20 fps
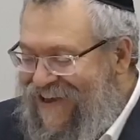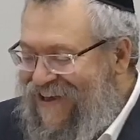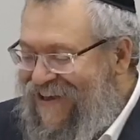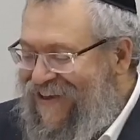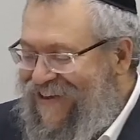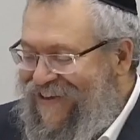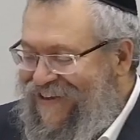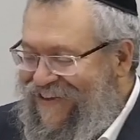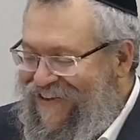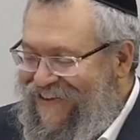a
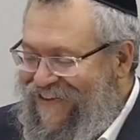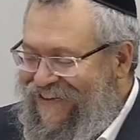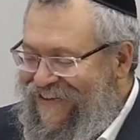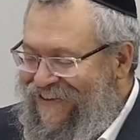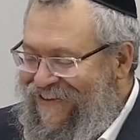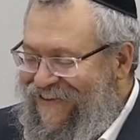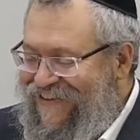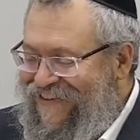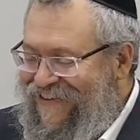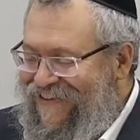certain
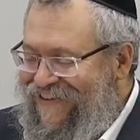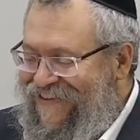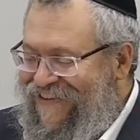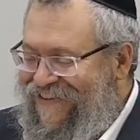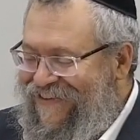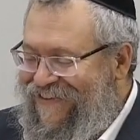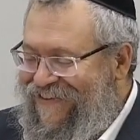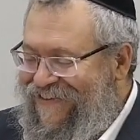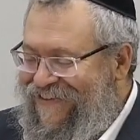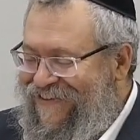purpose,
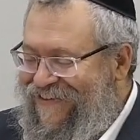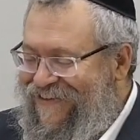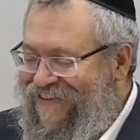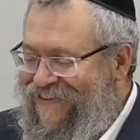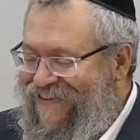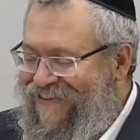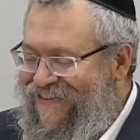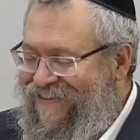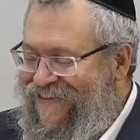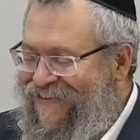and that's
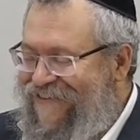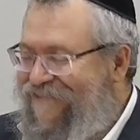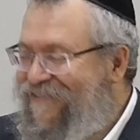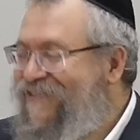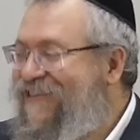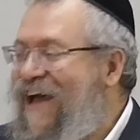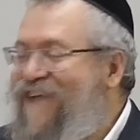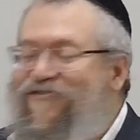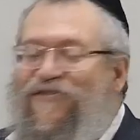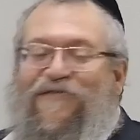why
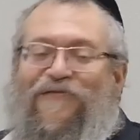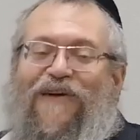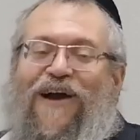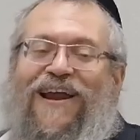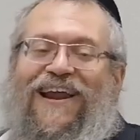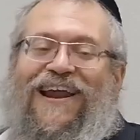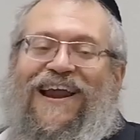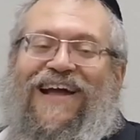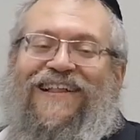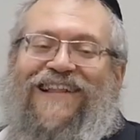
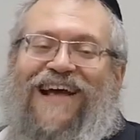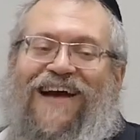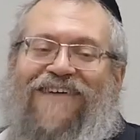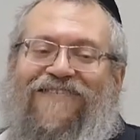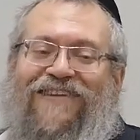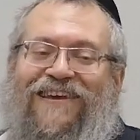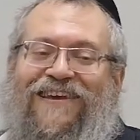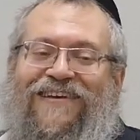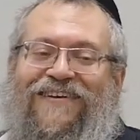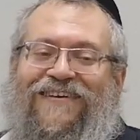it's
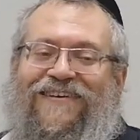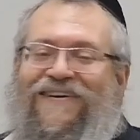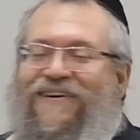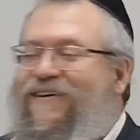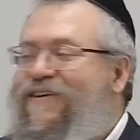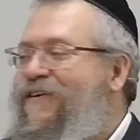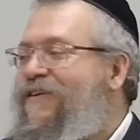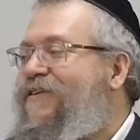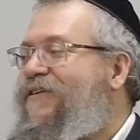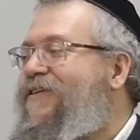felt in every
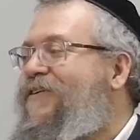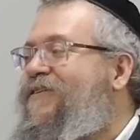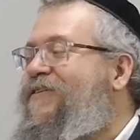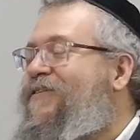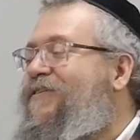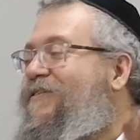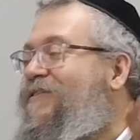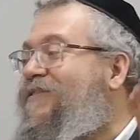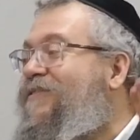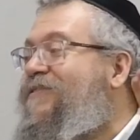cell,
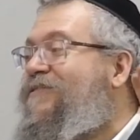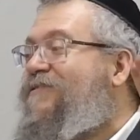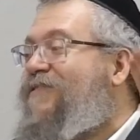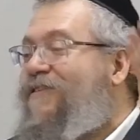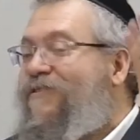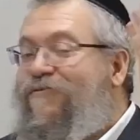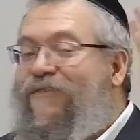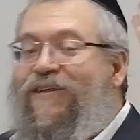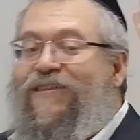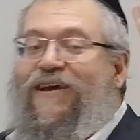
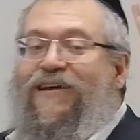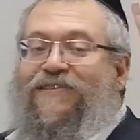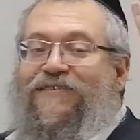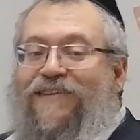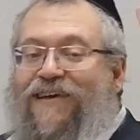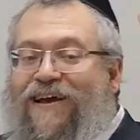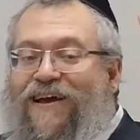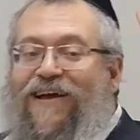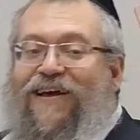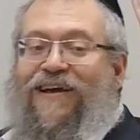especially
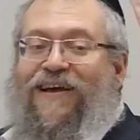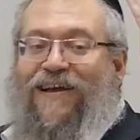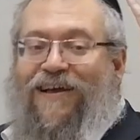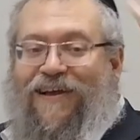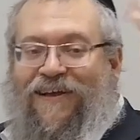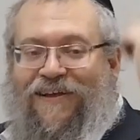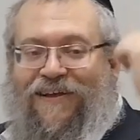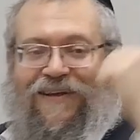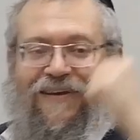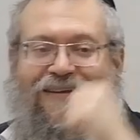in the Jewish
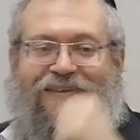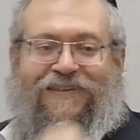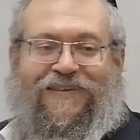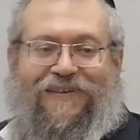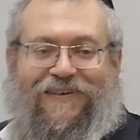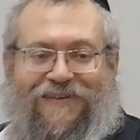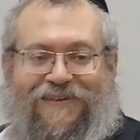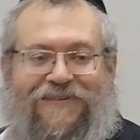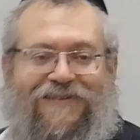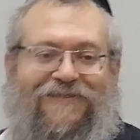soul that
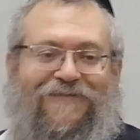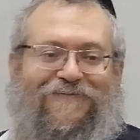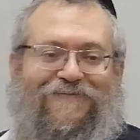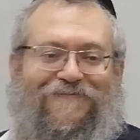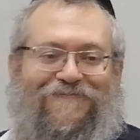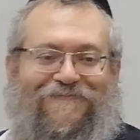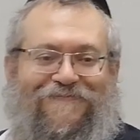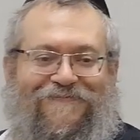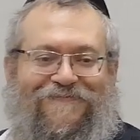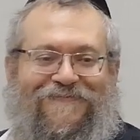has a
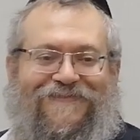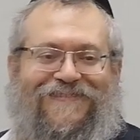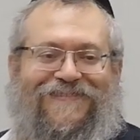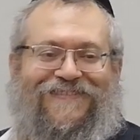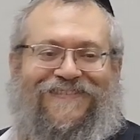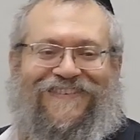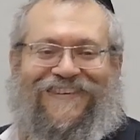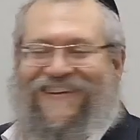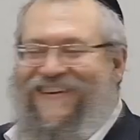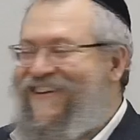deeper
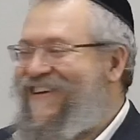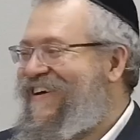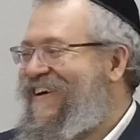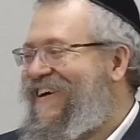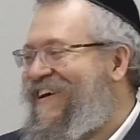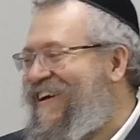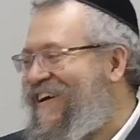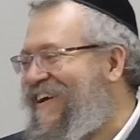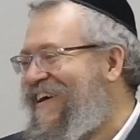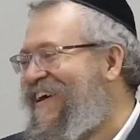investment of
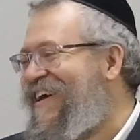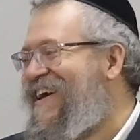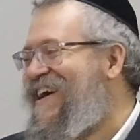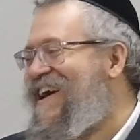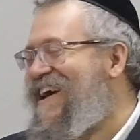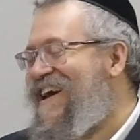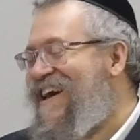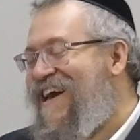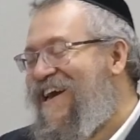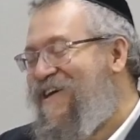God.
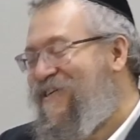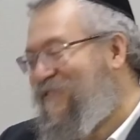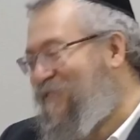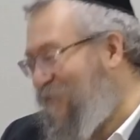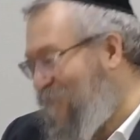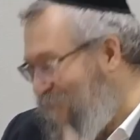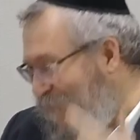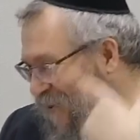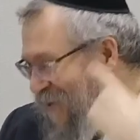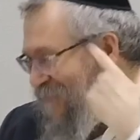
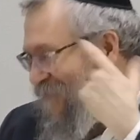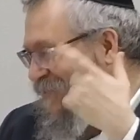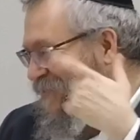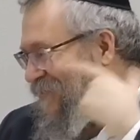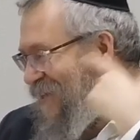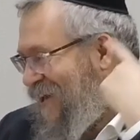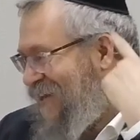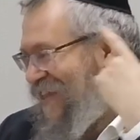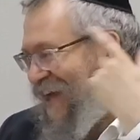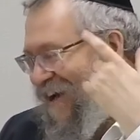
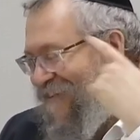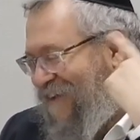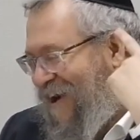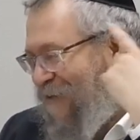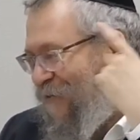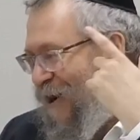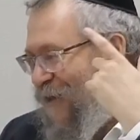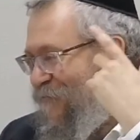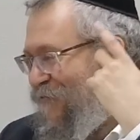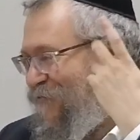It
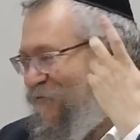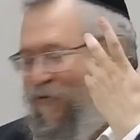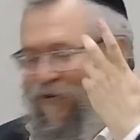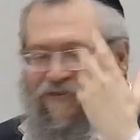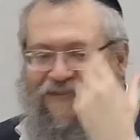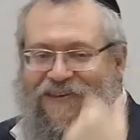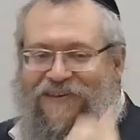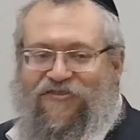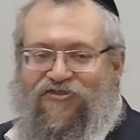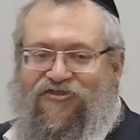sense very
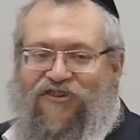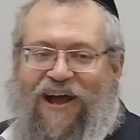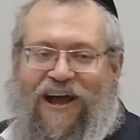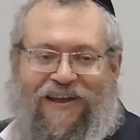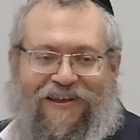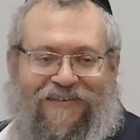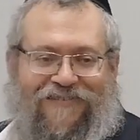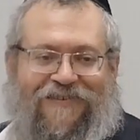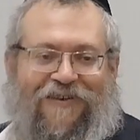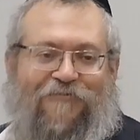
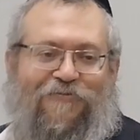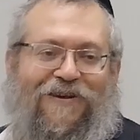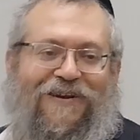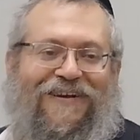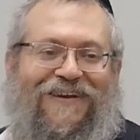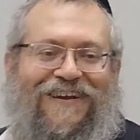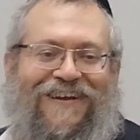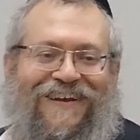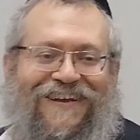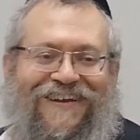deeply this
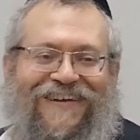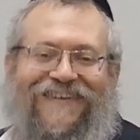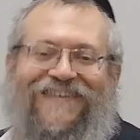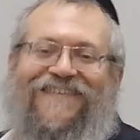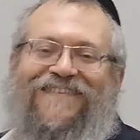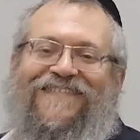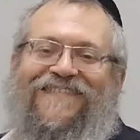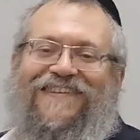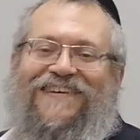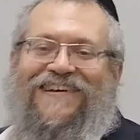
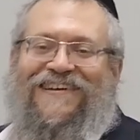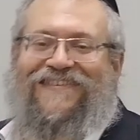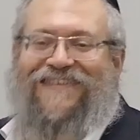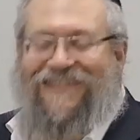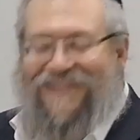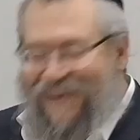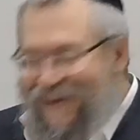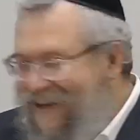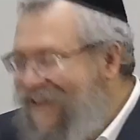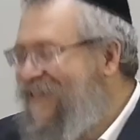
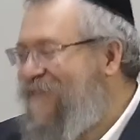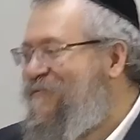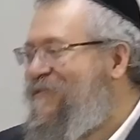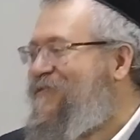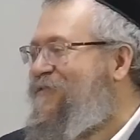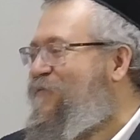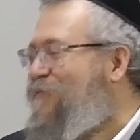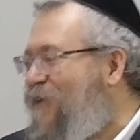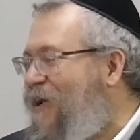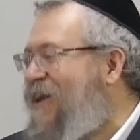purposefulness. And
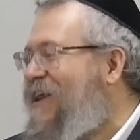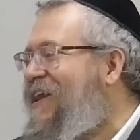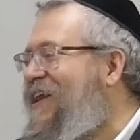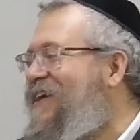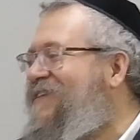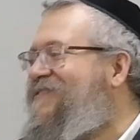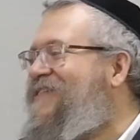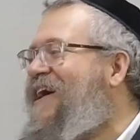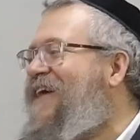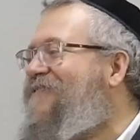that's why the
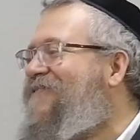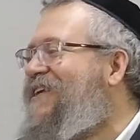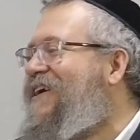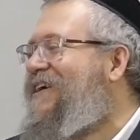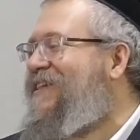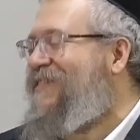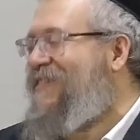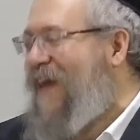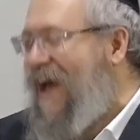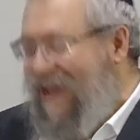neshama is
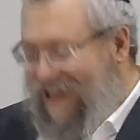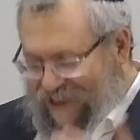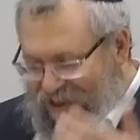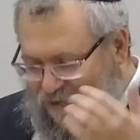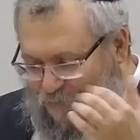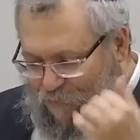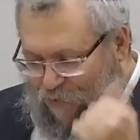light,